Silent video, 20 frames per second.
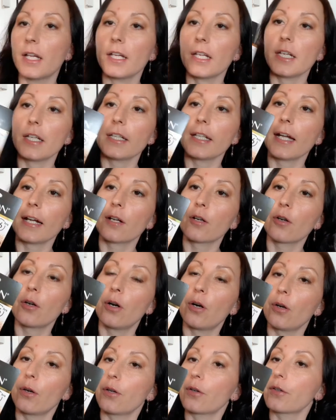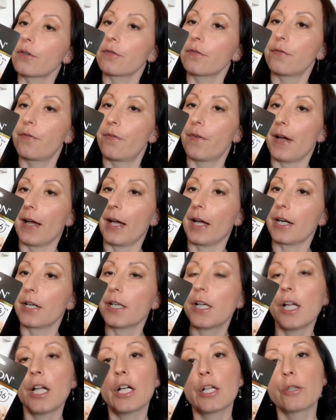In a color fair.
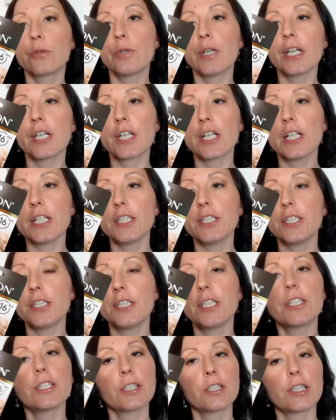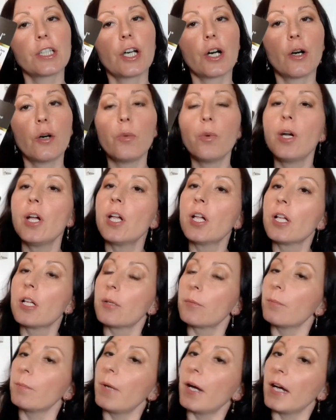Do I really need it? No.
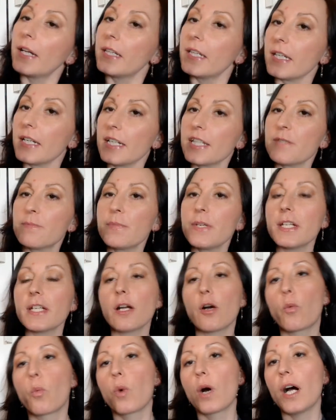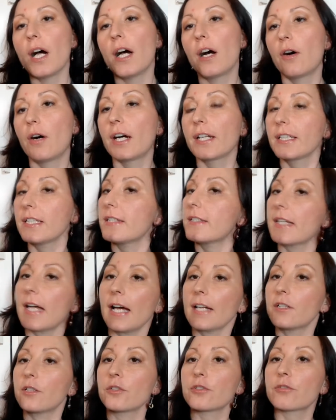But it's been a while, or at least
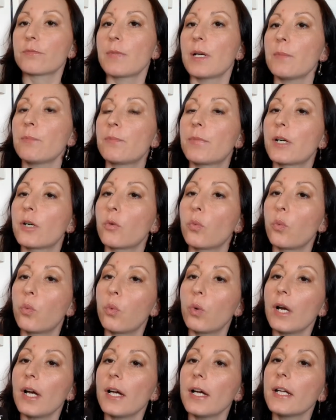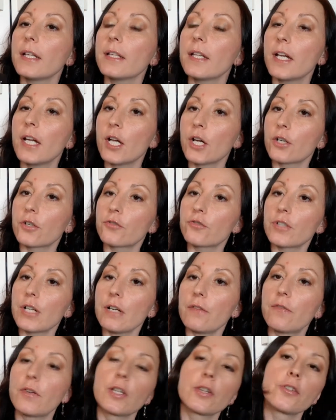I don't remember, when
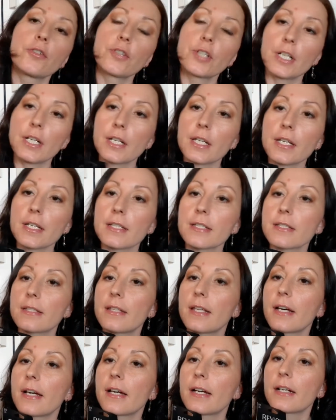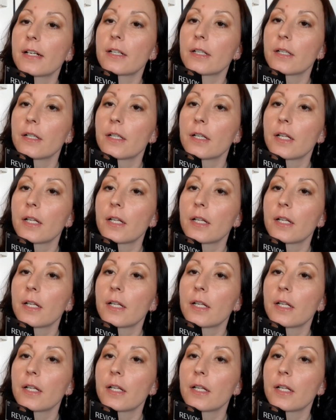Revlon released their